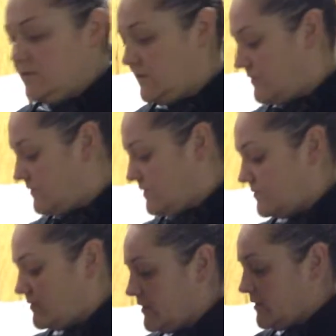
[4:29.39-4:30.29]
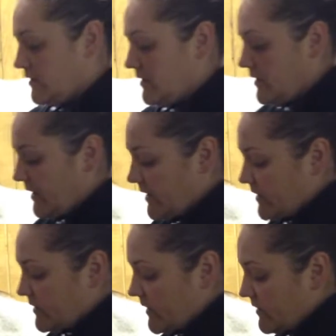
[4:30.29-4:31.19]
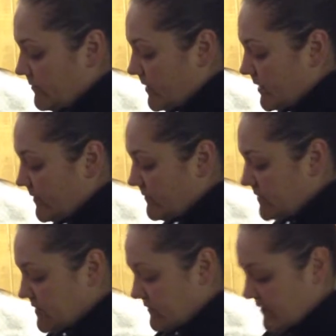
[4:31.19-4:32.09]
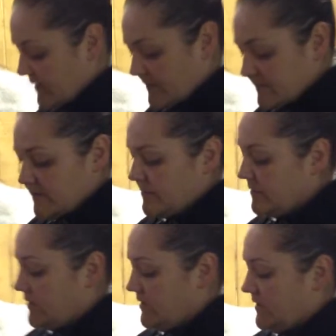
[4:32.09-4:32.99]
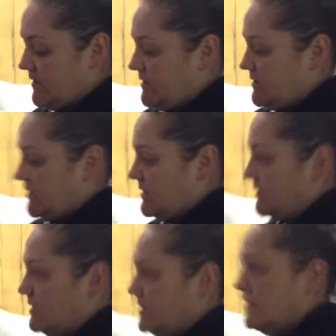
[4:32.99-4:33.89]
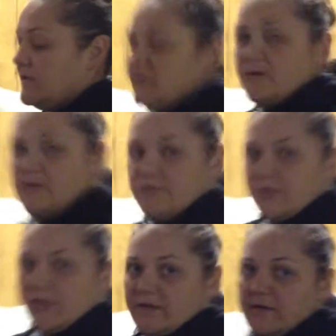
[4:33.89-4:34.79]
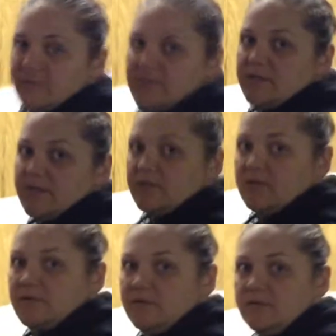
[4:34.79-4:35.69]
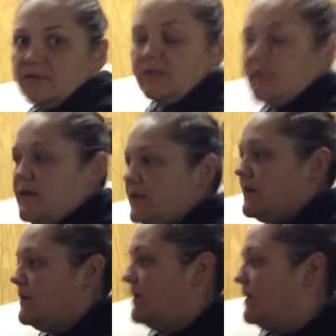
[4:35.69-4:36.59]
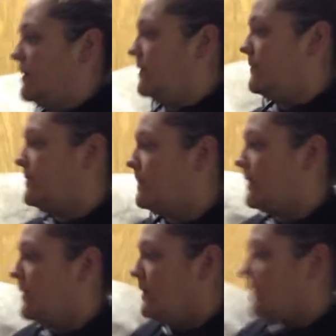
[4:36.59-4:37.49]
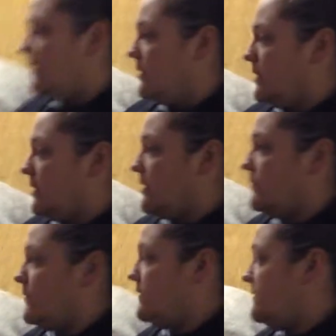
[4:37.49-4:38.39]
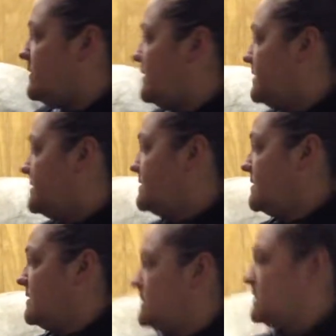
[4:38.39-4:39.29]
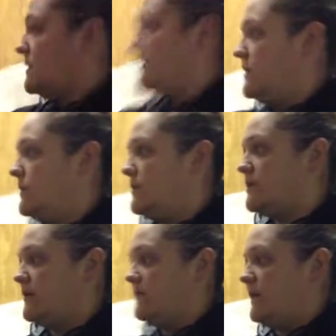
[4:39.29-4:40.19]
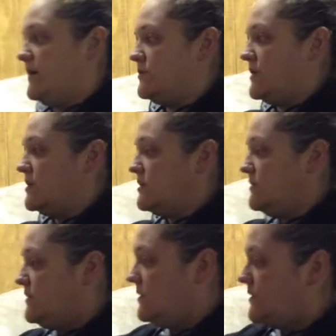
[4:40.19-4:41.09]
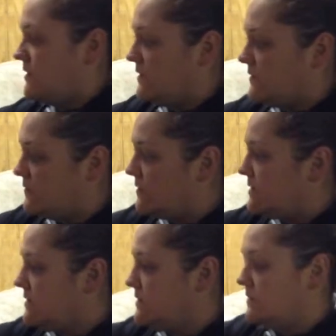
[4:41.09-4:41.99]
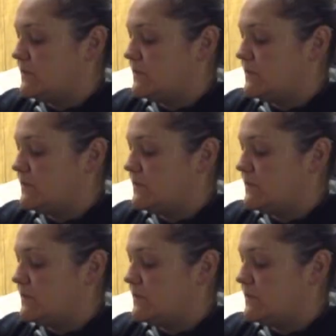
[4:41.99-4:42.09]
You don't want to put your hand right up by him, because if you have something on your hand, it's going to draw your attention to the hand. A couple other things is you want to check for hydration in the horse.